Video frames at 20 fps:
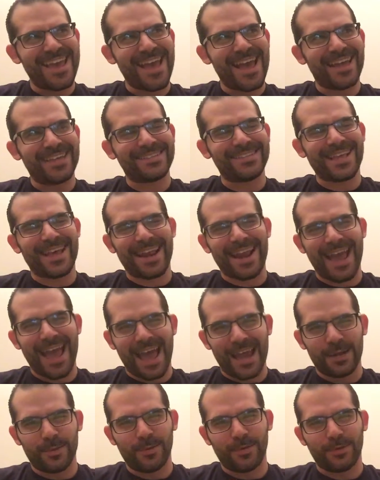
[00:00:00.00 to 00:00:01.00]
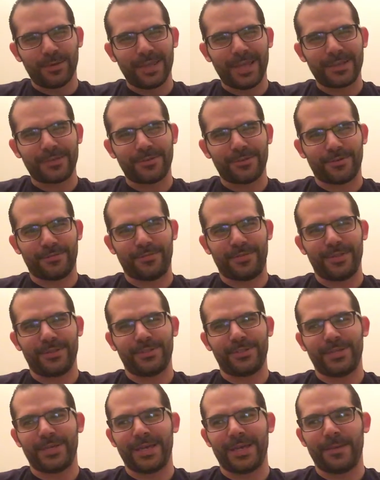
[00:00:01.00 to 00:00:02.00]
has that Hannibal Lecter feel
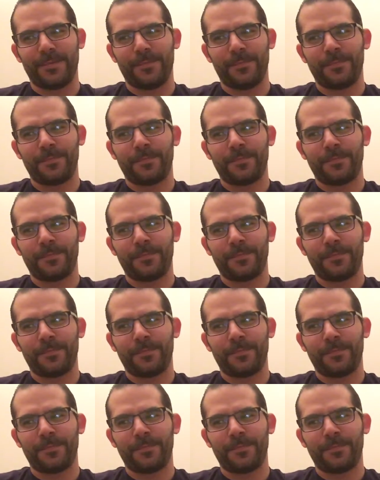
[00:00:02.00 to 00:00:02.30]
to him.